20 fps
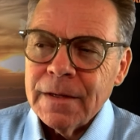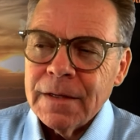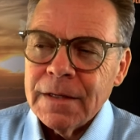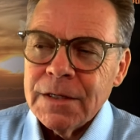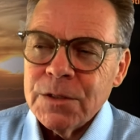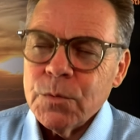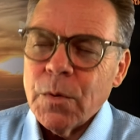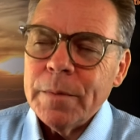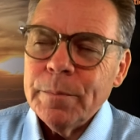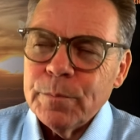
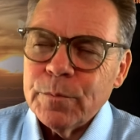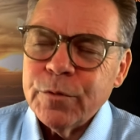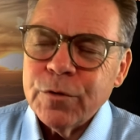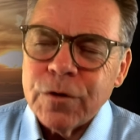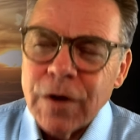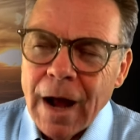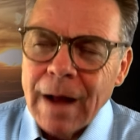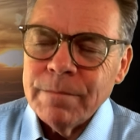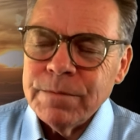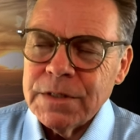it's what
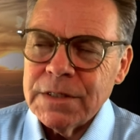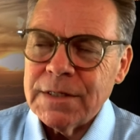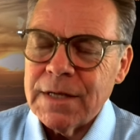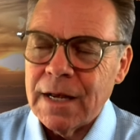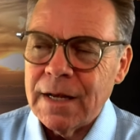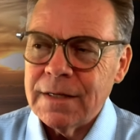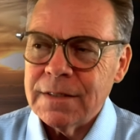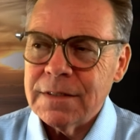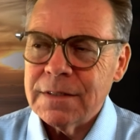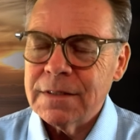prompts
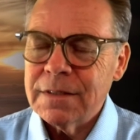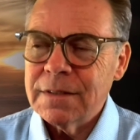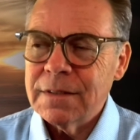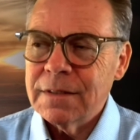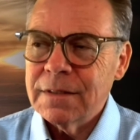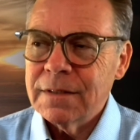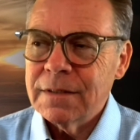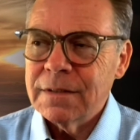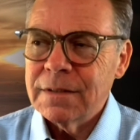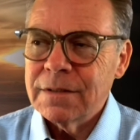us
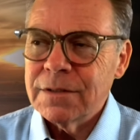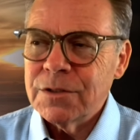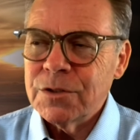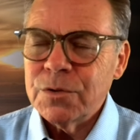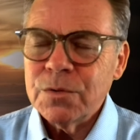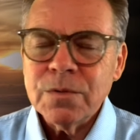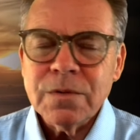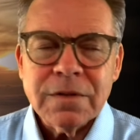to